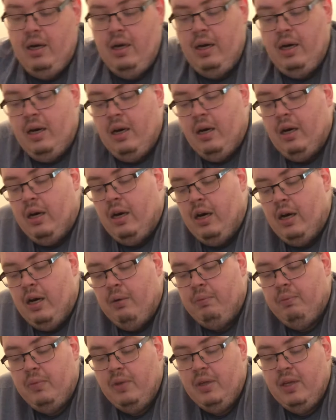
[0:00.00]

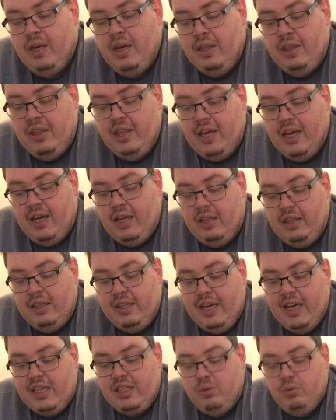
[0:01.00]
And then
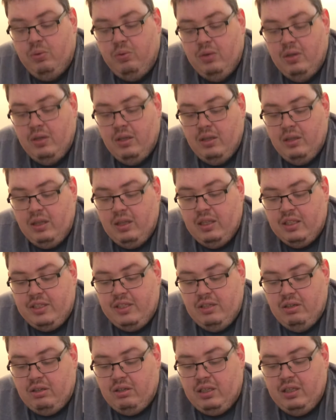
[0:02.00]
that's the
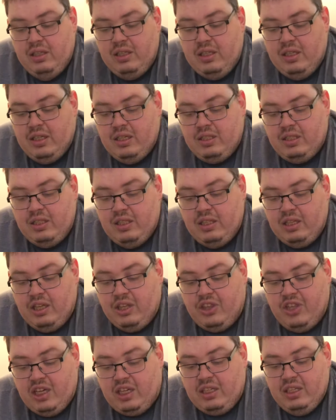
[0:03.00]
silkiness and the
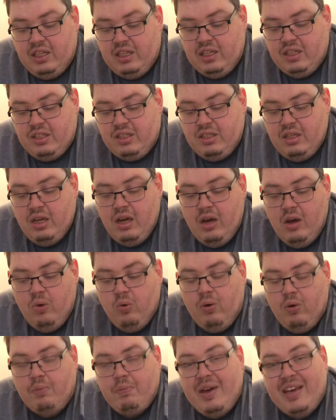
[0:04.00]
thickness
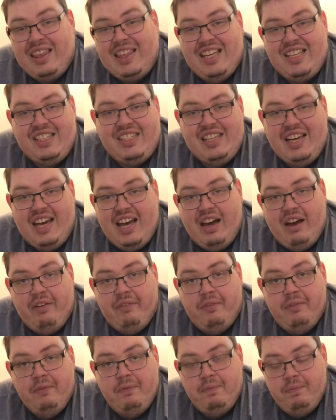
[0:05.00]
will make that salve.